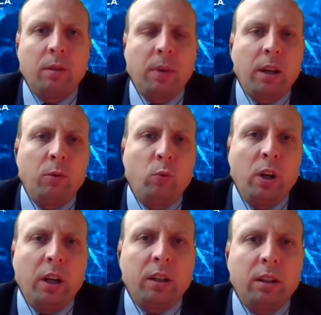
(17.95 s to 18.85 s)
my
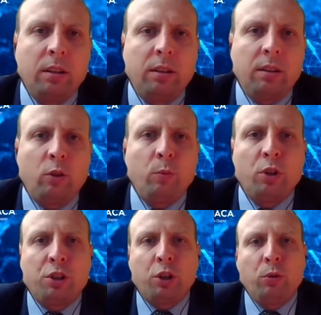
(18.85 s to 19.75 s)
work in
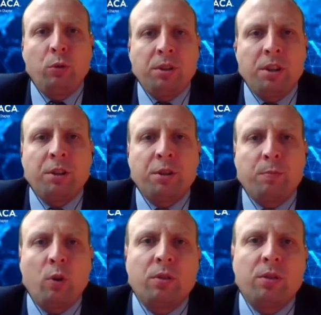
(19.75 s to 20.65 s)
computer security incident
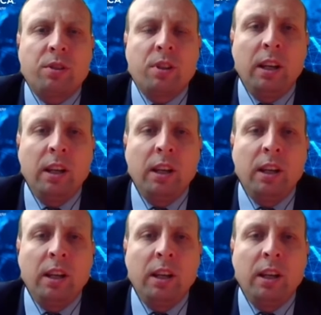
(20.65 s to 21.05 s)
response